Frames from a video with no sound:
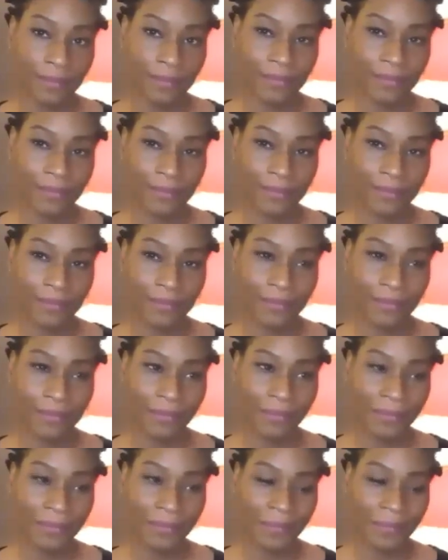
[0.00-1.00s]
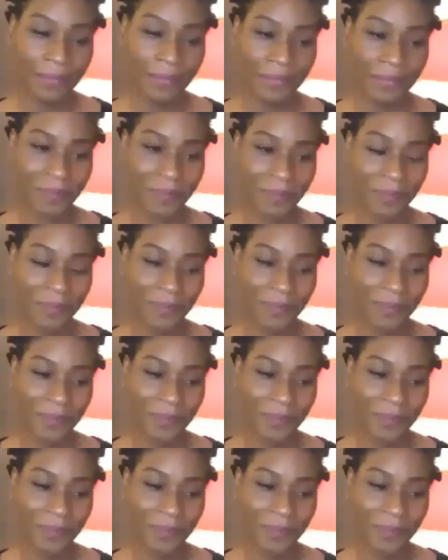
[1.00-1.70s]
No one is speaking in this clip.